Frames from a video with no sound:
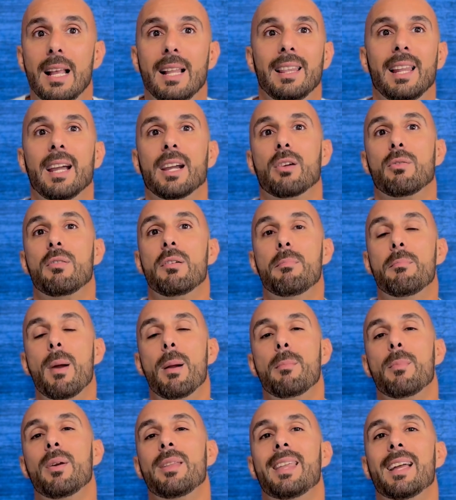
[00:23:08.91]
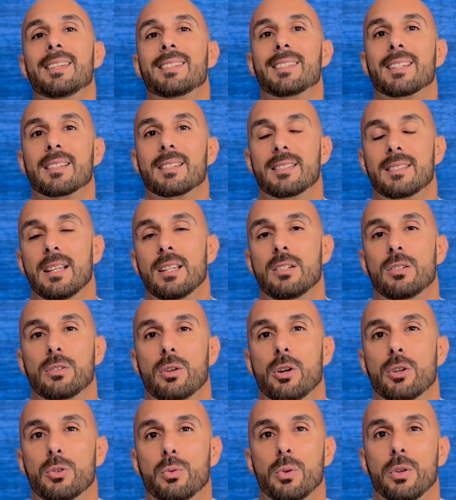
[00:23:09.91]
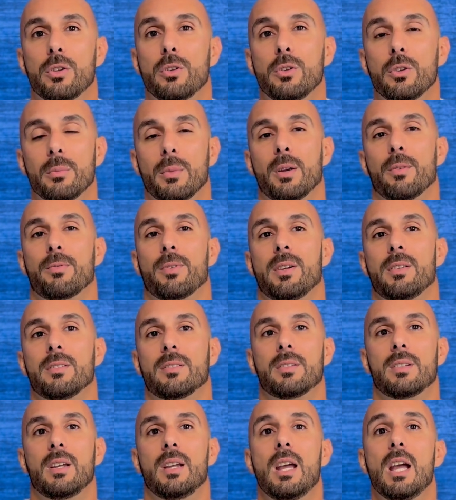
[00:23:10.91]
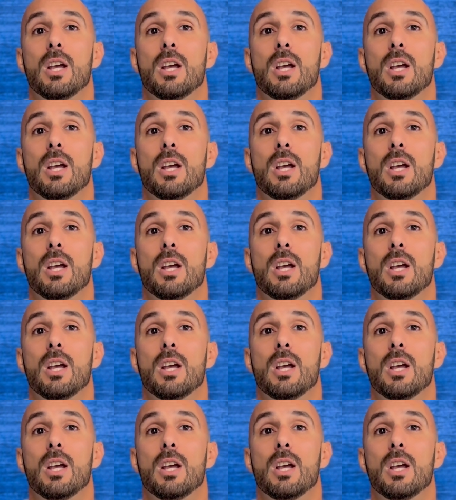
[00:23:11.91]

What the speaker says: like, remember that success starts with you, my friends.